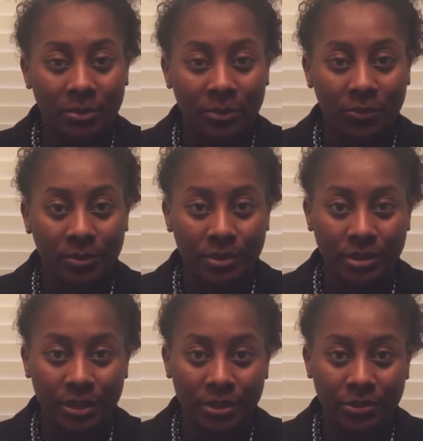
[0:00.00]
before
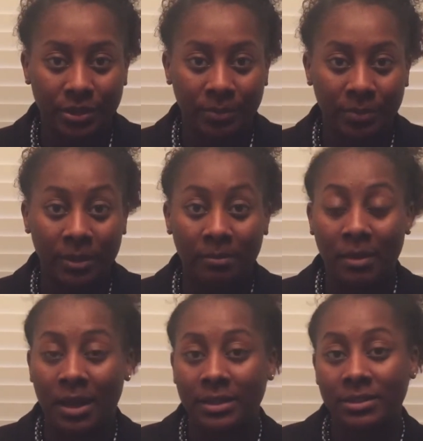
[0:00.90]
surgery with
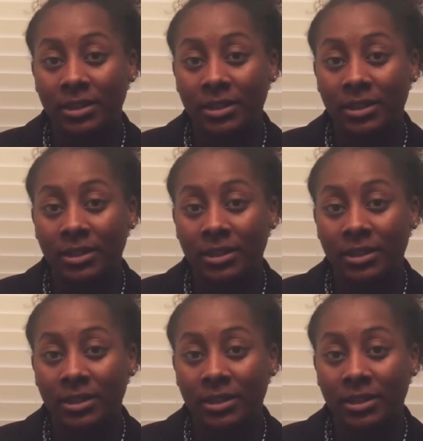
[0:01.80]
my